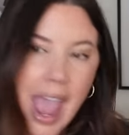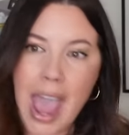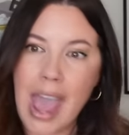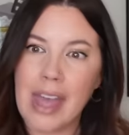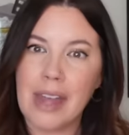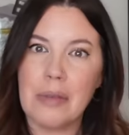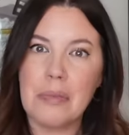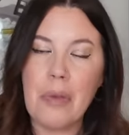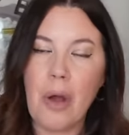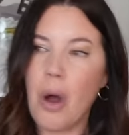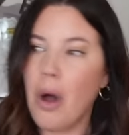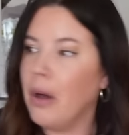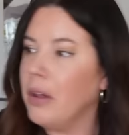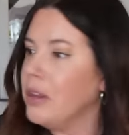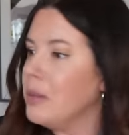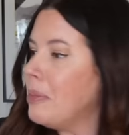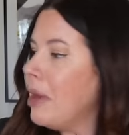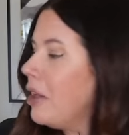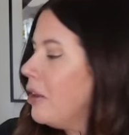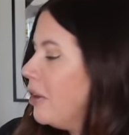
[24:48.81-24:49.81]
And
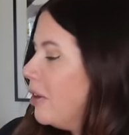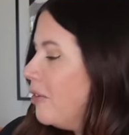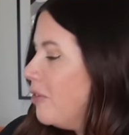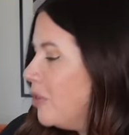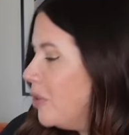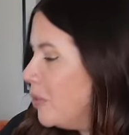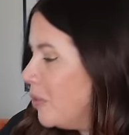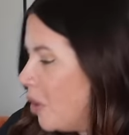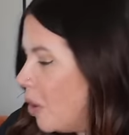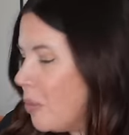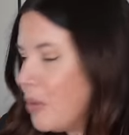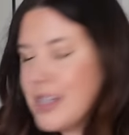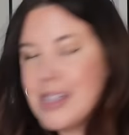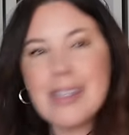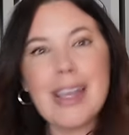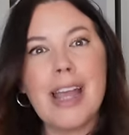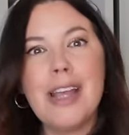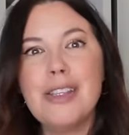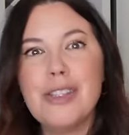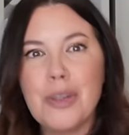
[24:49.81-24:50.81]
all the better if you know what
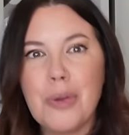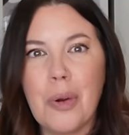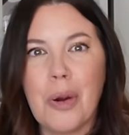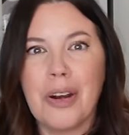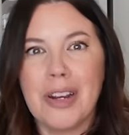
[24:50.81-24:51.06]
size you